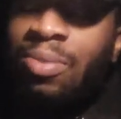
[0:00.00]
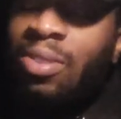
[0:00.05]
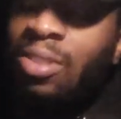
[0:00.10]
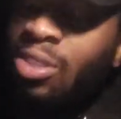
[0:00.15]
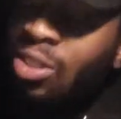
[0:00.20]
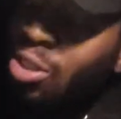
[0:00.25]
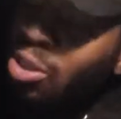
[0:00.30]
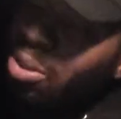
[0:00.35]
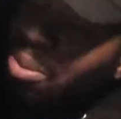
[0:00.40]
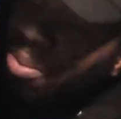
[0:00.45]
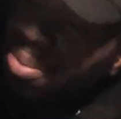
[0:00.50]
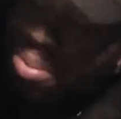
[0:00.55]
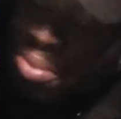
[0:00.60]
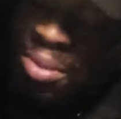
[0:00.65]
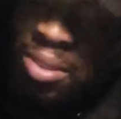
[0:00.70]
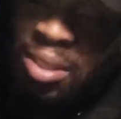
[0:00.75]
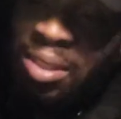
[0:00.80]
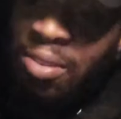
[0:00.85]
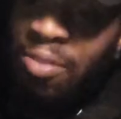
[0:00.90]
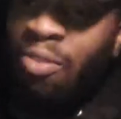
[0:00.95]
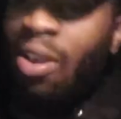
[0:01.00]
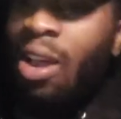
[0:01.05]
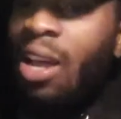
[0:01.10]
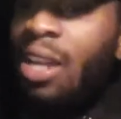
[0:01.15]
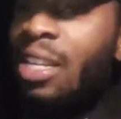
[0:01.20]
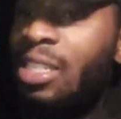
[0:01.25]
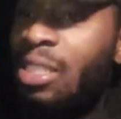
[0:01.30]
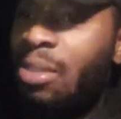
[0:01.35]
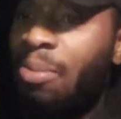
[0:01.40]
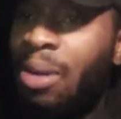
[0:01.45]
So
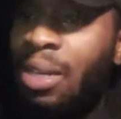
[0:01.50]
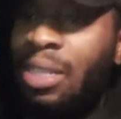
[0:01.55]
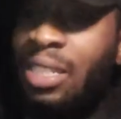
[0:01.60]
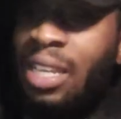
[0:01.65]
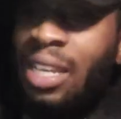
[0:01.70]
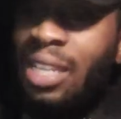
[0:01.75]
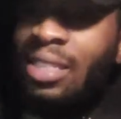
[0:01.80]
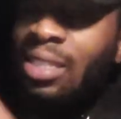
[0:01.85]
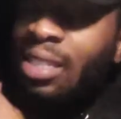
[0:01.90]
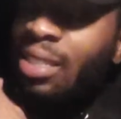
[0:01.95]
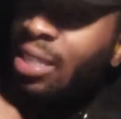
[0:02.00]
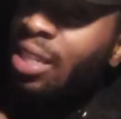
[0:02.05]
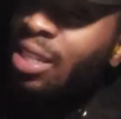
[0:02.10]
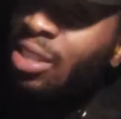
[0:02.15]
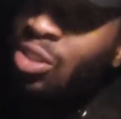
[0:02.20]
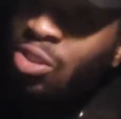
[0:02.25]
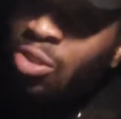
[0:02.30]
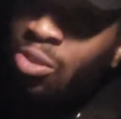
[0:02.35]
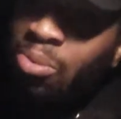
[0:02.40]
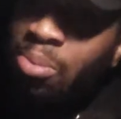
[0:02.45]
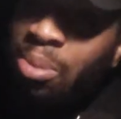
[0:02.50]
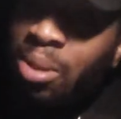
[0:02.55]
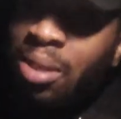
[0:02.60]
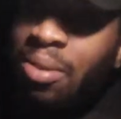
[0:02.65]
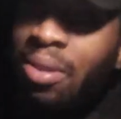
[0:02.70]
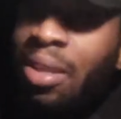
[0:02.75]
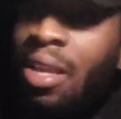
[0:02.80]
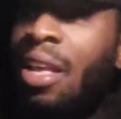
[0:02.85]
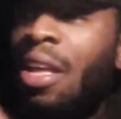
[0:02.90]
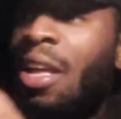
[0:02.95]
Fridays and Mondays, Sundays too.
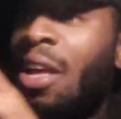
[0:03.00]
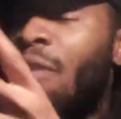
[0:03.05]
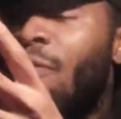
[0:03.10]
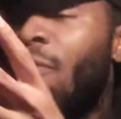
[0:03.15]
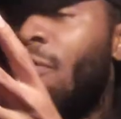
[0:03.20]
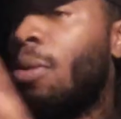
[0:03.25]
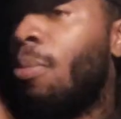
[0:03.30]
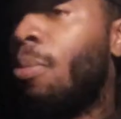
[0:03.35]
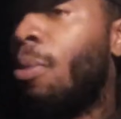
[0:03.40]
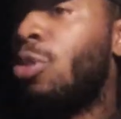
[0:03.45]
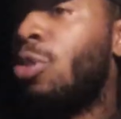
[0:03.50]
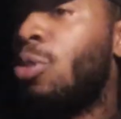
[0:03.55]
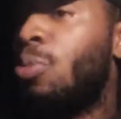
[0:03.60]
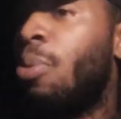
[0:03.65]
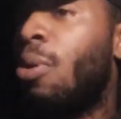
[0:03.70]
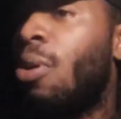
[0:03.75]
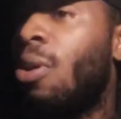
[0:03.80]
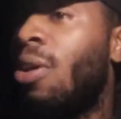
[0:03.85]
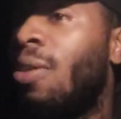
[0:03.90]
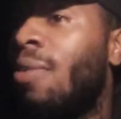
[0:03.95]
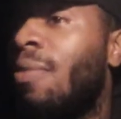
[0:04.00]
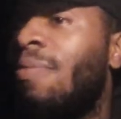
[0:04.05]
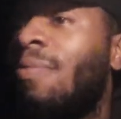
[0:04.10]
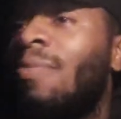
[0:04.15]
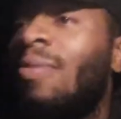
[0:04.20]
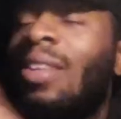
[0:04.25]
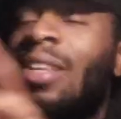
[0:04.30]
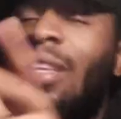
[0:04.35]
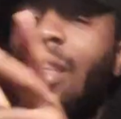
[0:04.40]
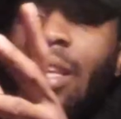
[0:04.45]
But for the most part,
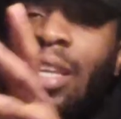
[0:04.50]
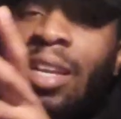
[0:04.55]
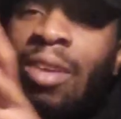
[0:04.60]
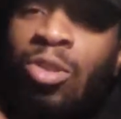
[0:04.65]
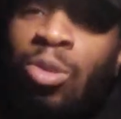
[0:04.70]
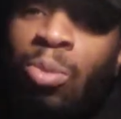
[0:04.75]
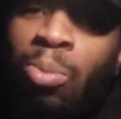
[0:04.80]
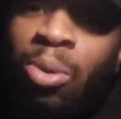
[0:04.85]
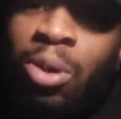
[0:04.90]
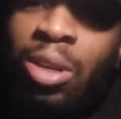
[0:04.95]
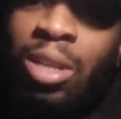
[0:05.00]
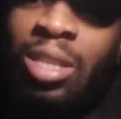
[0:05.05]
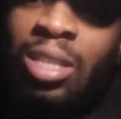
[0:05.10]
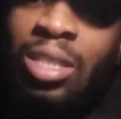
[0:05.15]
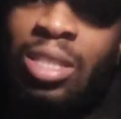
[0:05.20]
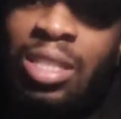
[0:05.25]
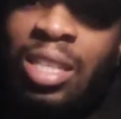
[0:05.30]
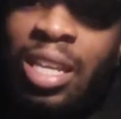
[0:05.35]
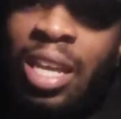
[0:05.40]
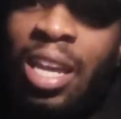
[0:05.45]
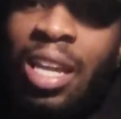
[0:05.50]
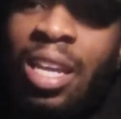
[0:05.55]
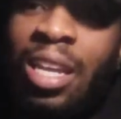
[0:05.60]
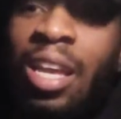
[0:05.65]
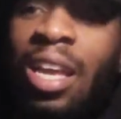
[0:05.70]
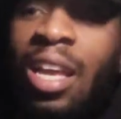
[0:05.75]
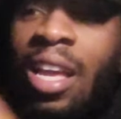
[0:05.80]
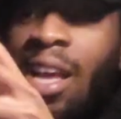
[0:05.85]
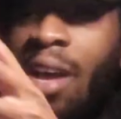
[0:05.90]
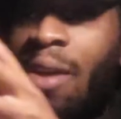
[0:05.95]
it was a pretty good
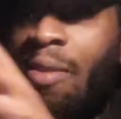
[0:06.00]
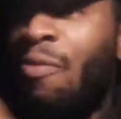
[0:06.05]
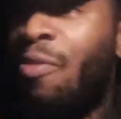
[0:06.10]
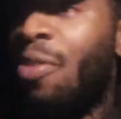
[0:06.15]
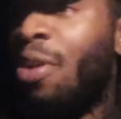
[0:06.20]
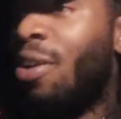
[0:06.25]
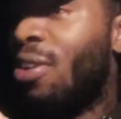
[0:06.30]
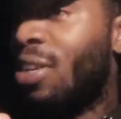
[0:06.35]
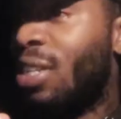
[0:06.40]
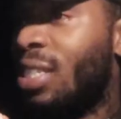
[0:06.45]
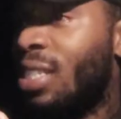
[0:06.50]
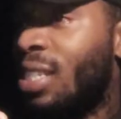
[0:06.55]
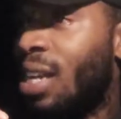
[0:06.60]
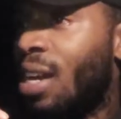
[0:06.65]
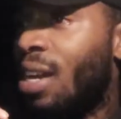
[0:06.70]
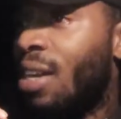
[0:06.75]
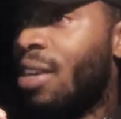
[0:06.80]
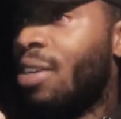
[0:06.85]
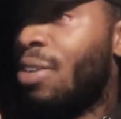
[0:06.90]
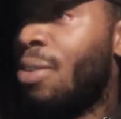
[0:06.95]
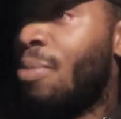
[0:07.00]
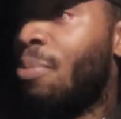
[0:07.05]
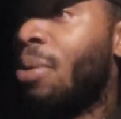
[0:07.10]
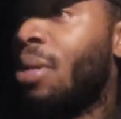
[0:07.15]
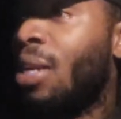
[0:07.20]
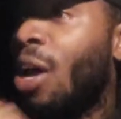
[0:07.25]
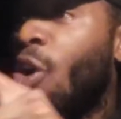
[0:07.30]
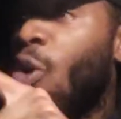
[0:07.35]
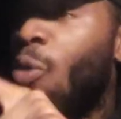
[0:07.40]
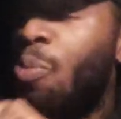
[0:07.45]
day. I'm very tired,
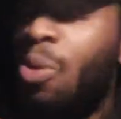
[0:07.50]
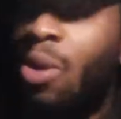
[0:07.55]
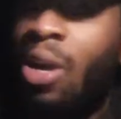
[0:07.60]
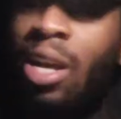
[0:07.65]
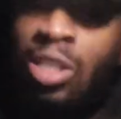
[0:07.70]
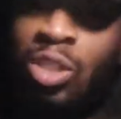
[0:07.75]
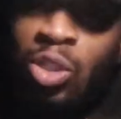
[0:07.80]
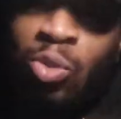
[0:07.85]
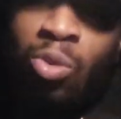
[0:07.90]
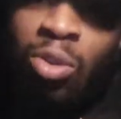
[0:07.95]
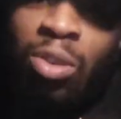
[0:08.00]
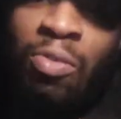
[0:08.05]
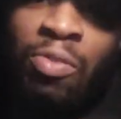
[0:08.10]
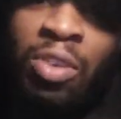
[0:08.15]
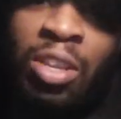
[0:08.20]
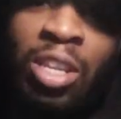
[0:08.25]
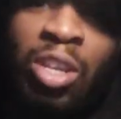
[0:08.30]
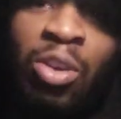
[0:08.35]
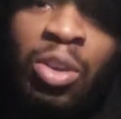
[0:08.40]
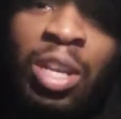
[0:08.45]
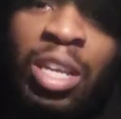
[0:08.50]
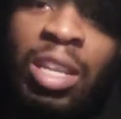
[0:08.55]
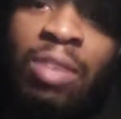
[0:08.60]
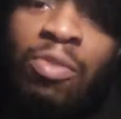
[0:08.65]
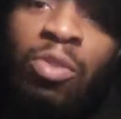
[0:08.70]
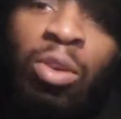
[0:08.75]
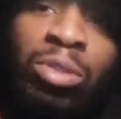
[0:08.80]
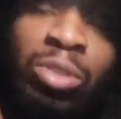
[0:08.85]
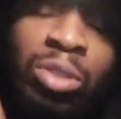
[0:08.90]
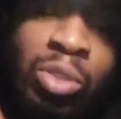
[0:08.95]
but I hope you guys enjoyed the video. Again,
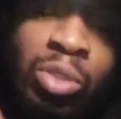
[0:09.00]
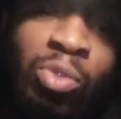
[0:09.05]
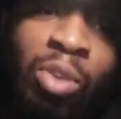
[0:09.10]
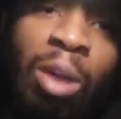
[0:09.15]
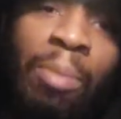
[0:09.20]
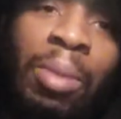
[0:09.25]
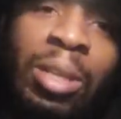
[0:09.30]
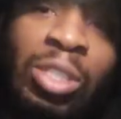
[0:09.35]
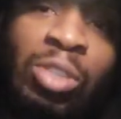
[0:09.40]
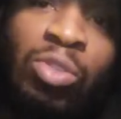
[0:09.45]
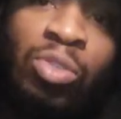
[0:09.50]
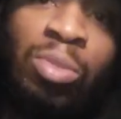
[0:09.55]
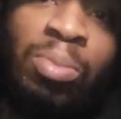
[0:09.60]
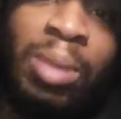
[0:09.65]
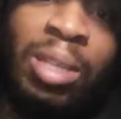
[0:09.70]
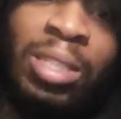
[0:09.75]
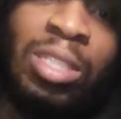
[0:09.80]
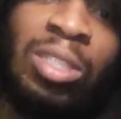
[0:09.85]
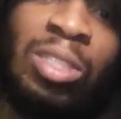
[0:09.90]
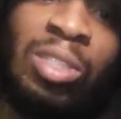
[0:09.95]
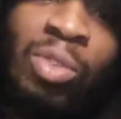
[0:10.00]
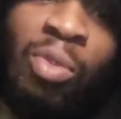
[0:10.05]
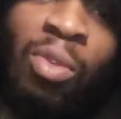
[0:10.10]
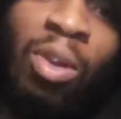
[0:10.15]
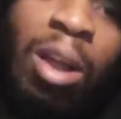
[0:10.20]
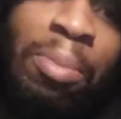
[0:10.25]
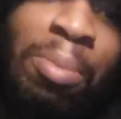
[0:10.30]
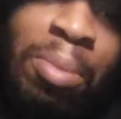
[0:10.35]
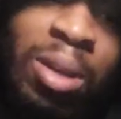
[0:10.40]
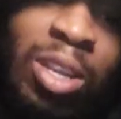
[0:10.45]
if you aren't subscribed, make sure you smash the
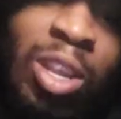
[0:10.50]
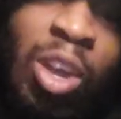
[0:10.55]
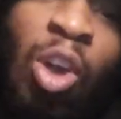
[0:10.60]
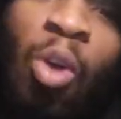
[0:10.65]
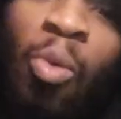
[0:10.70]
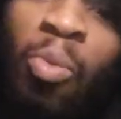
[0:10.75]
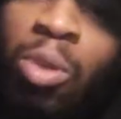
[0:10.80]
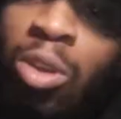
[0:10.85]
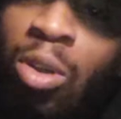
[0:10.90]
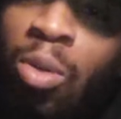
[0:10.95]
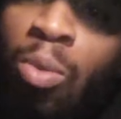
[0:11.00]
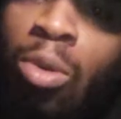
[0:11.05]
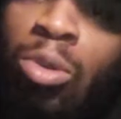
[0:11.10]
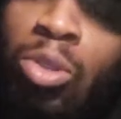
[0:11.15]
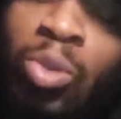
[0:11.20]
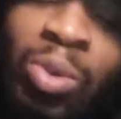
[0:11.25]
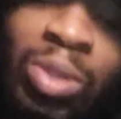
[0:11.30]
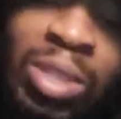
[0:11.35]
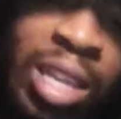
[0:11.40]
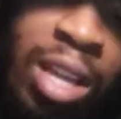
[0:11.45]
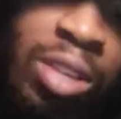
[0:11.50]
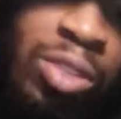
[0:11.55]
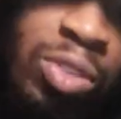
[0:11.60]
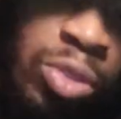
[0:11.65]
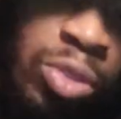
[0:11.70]
subscribe button. We're on the road to 1,000